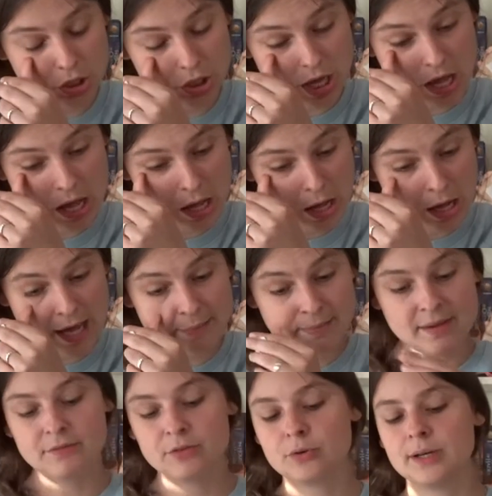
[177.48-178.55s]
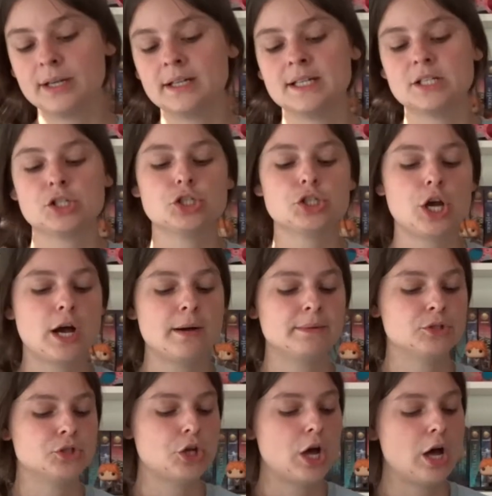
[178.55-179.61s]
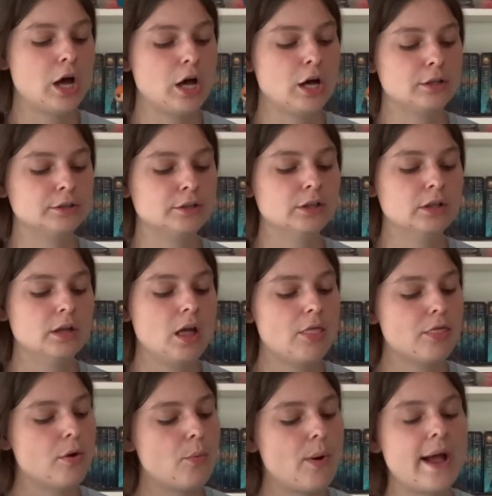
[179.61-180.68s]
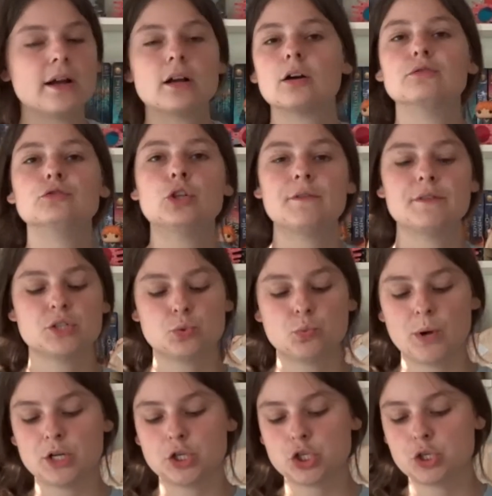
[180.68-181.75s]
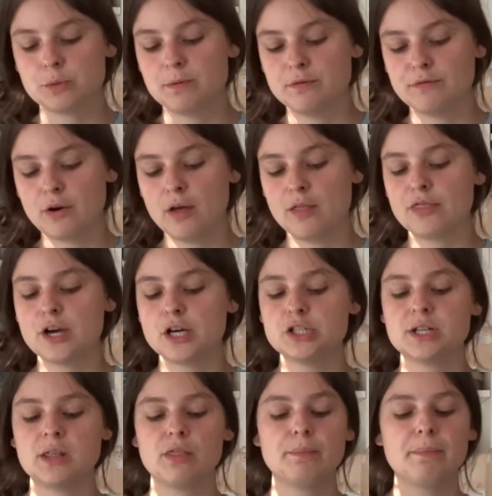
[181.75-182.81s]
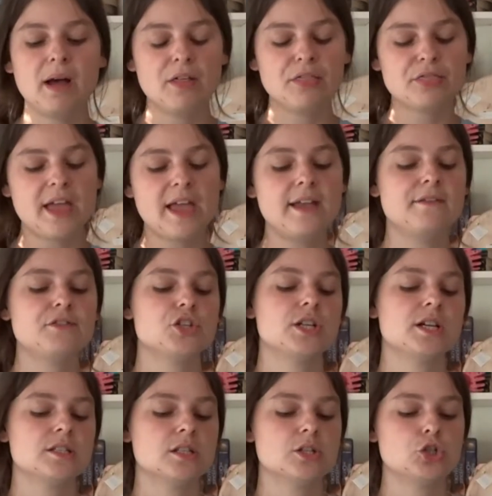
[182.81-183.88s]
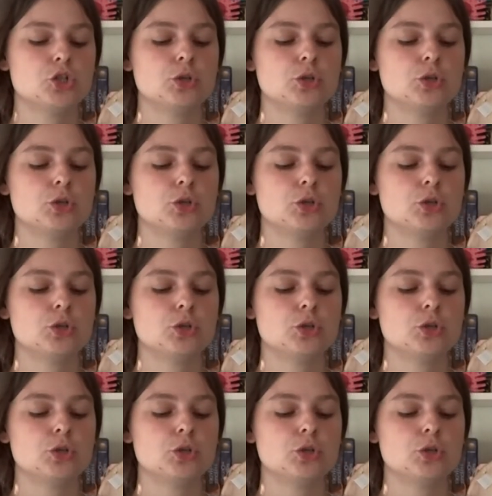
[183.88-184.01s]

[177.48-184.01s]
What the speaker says: Evergreen is determined to earn the rank of novice witch before her 13th birthday. If she doesn't, she'll